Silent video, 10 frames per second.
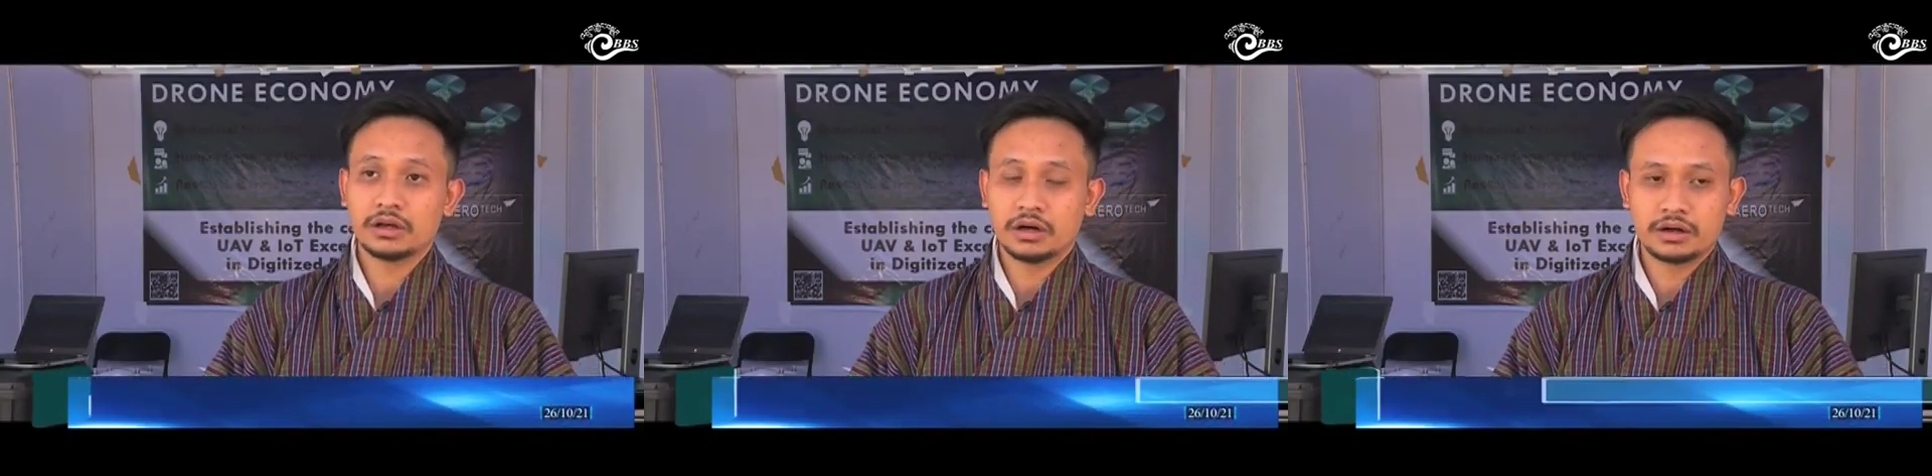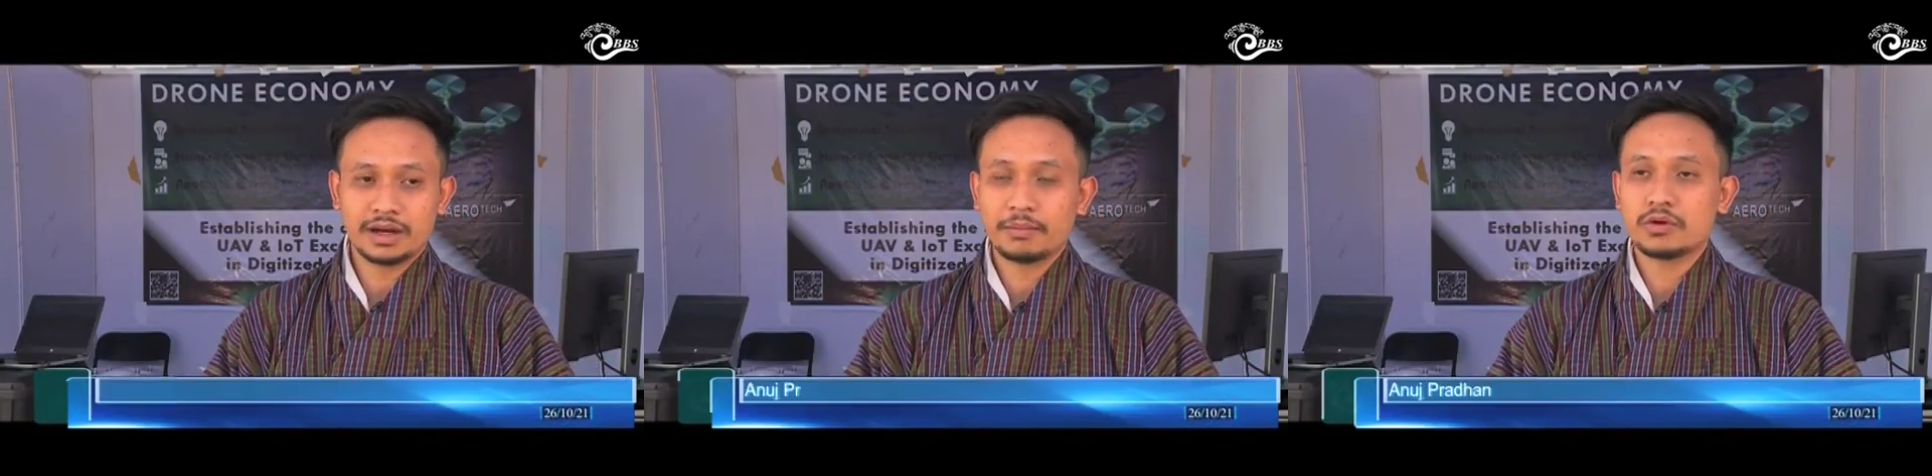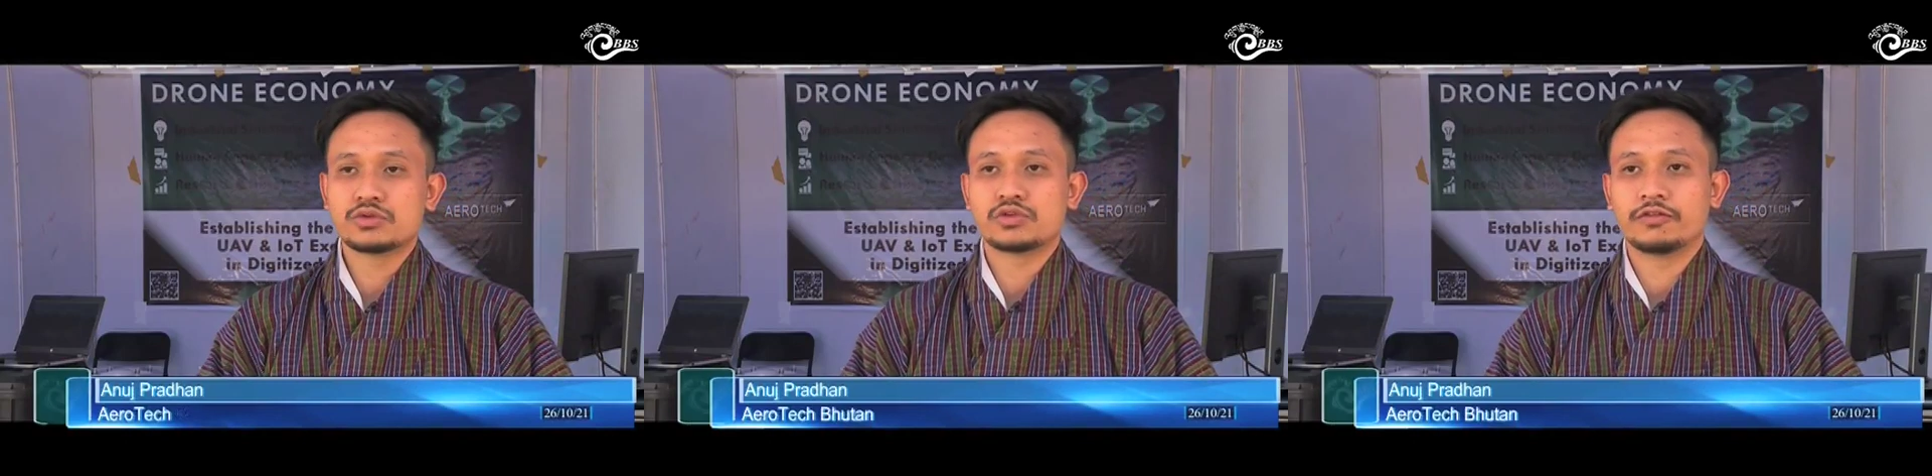
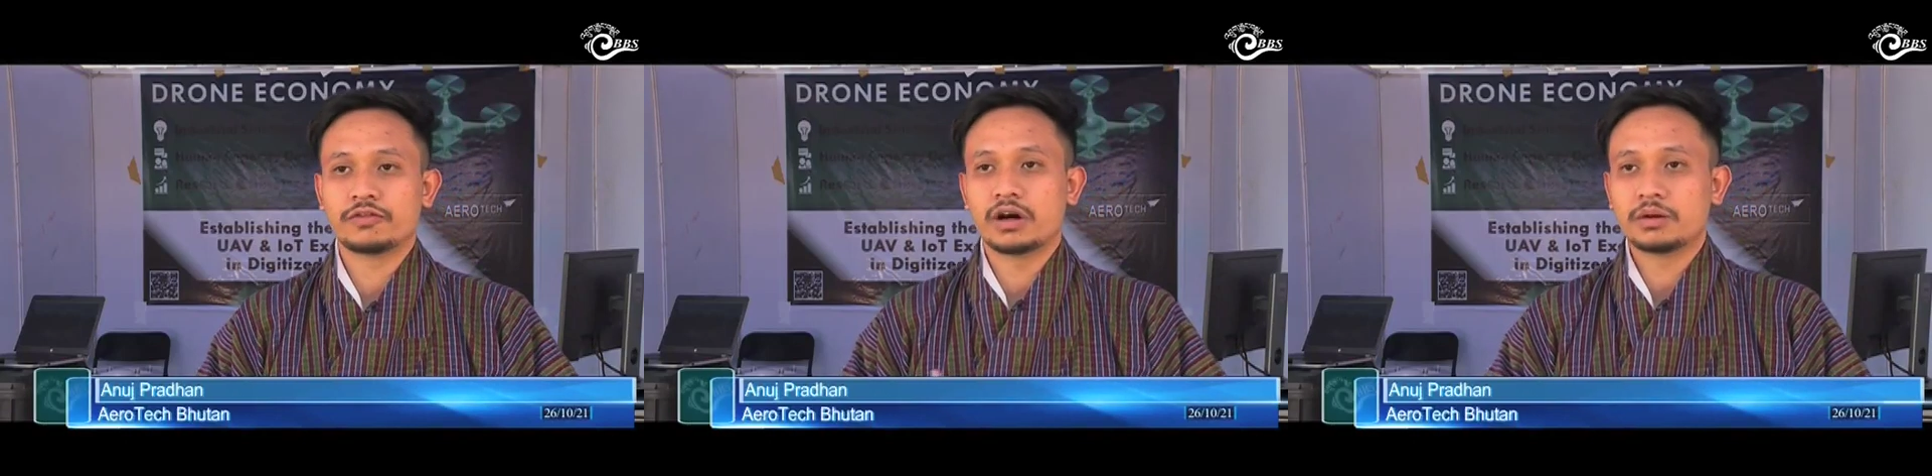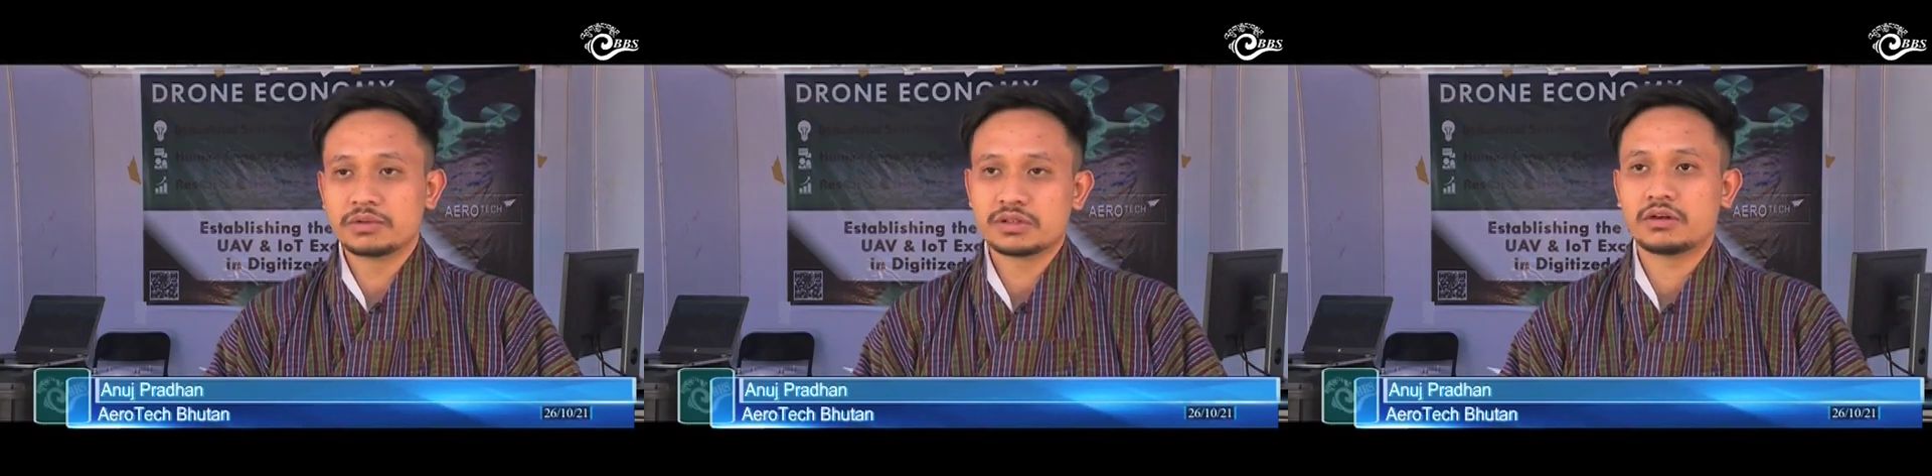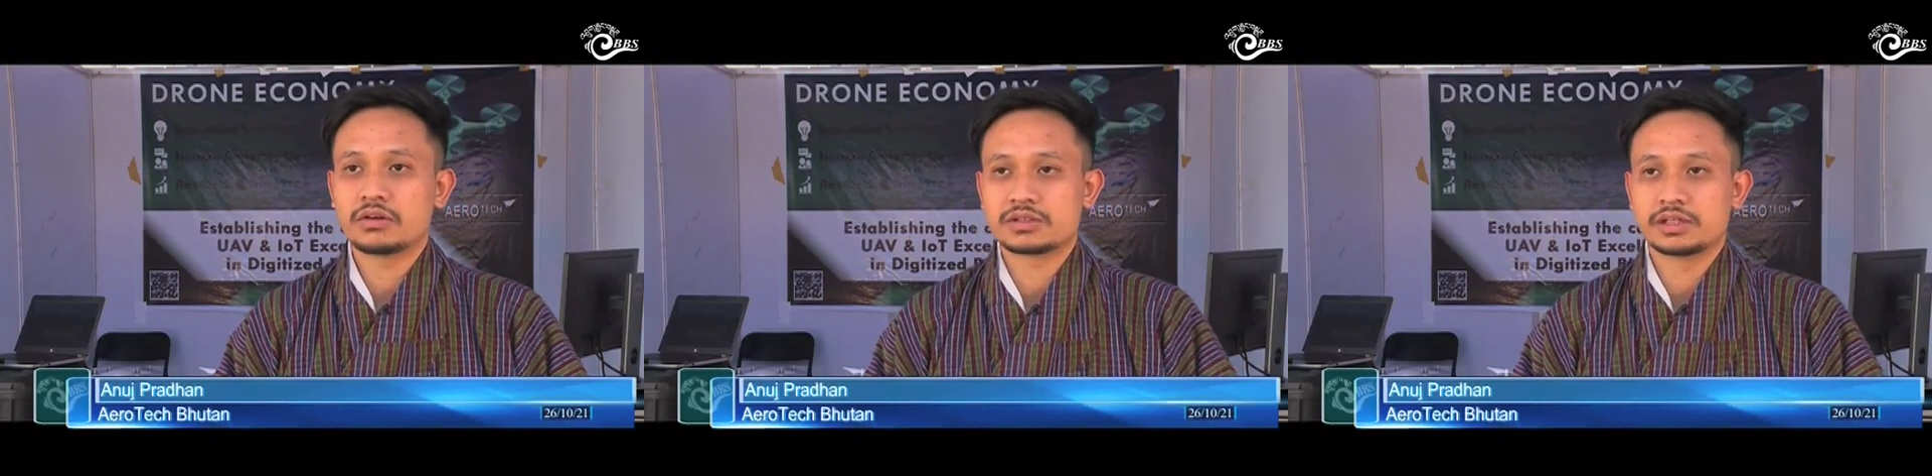amount of carbon
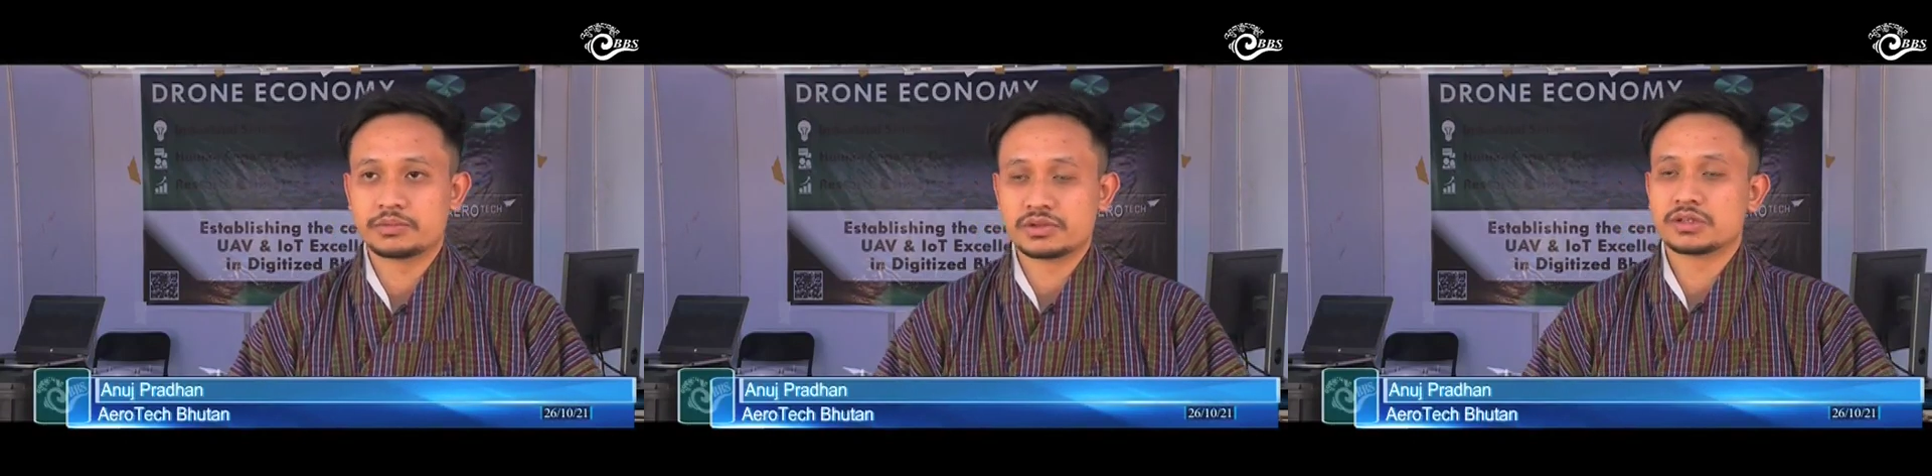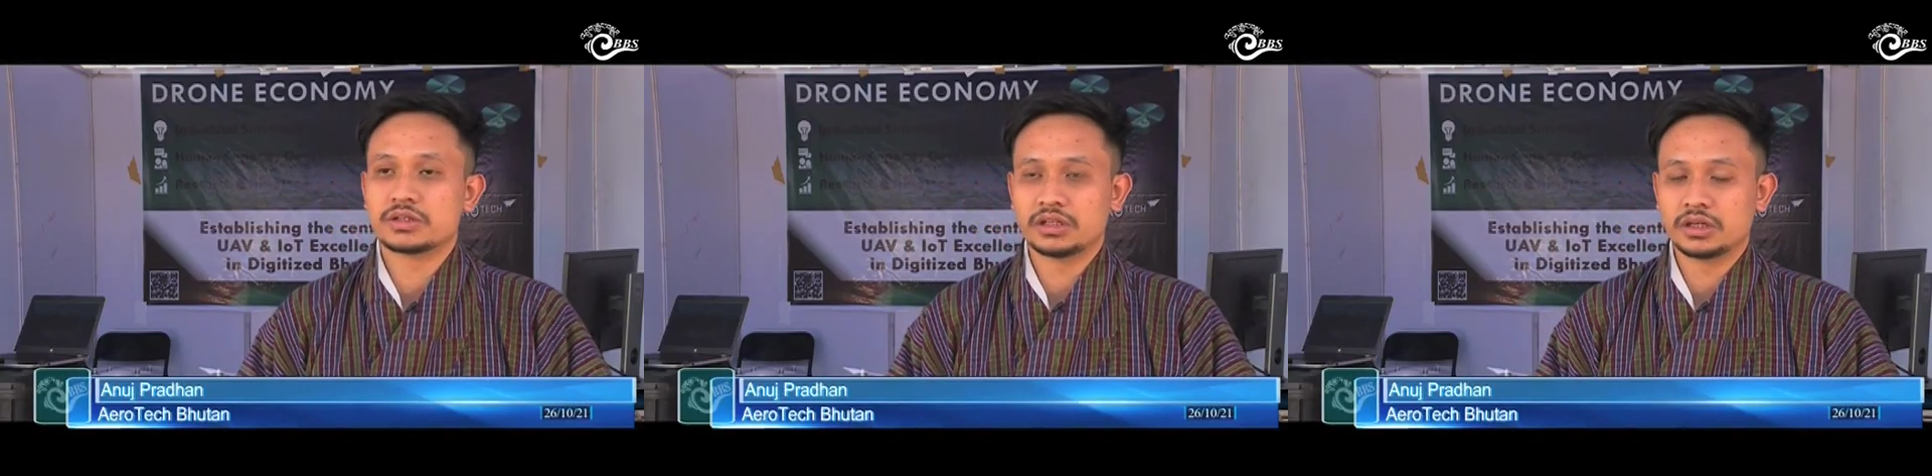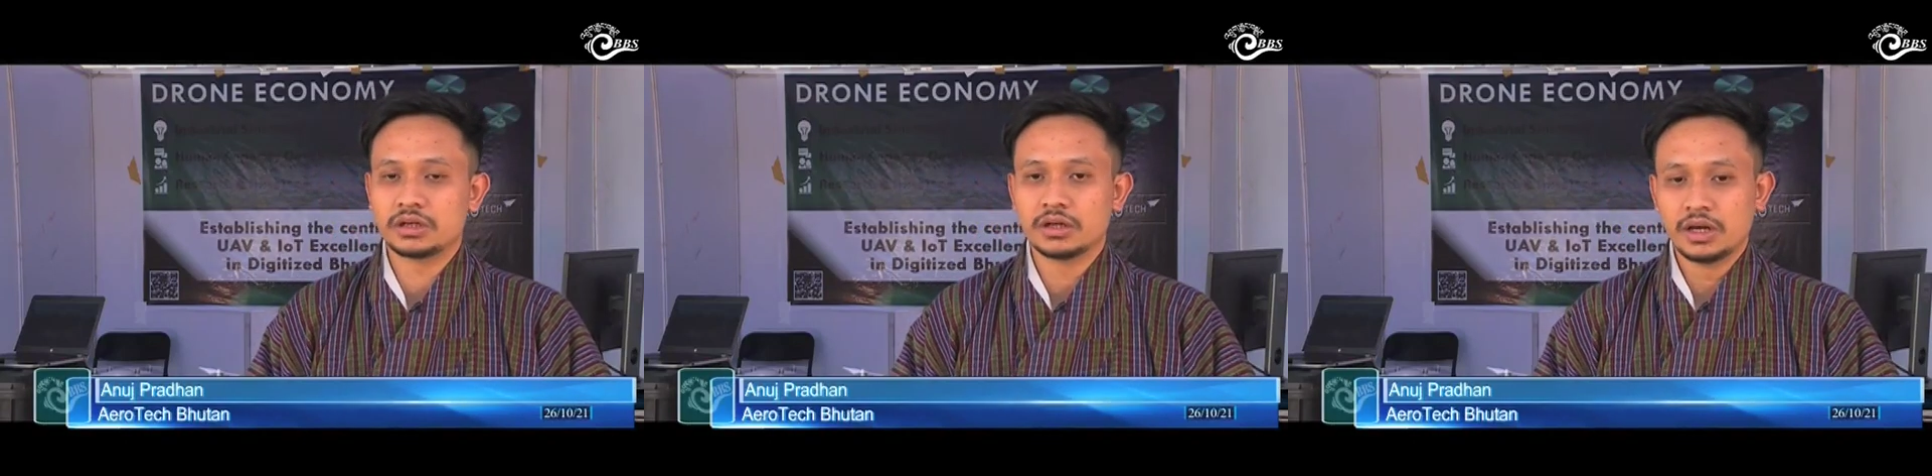dioxide present in the
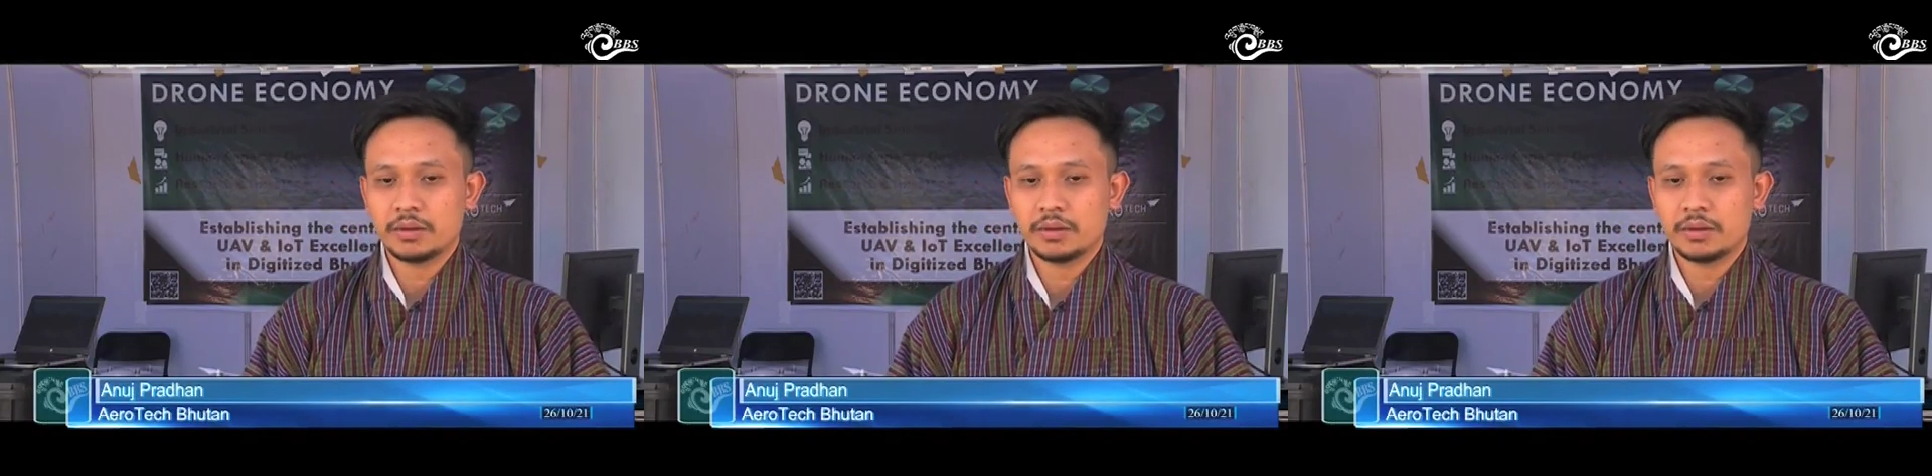air,